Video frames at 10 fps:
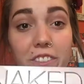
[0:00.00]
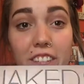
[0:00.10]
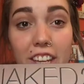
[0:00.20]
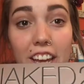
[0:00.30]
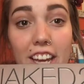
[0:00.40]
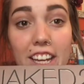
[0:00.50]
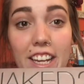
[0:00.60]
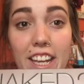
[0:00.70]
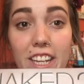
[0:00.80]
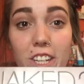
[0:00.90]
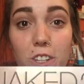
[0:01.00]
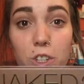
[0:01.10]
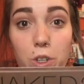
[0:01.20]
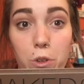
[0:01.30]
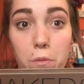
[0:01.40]
Urban Decay Naked
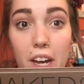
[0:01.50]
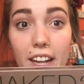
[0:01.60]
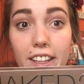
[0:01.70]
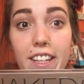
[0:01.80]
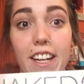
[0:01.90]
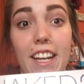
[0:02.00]
2 palette.